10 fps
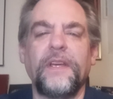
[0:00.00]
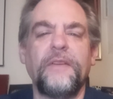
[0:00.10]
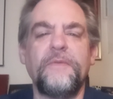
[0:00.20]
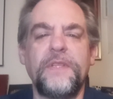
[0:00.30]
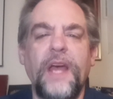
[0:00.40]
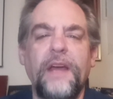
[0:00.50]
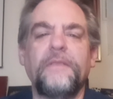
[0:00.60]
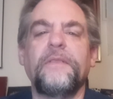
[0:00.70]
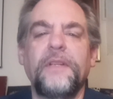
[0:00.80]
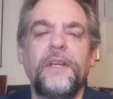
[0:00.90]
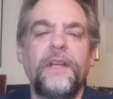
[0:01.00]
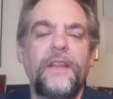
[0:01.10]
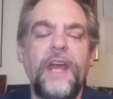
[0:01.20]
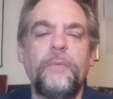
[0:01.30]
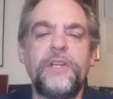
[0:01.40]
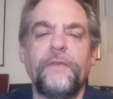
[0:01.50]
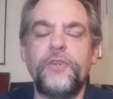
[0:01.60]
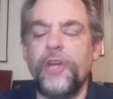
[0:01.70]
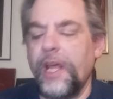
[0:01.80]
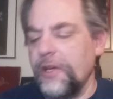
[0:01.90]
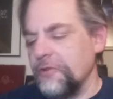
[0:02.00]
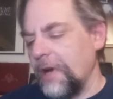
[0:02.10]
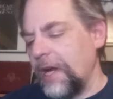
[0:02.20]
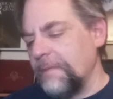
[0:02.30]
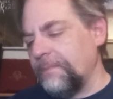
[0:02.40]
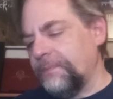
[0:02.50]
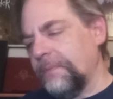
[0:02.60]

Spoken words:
Like, it was that much of a change, right?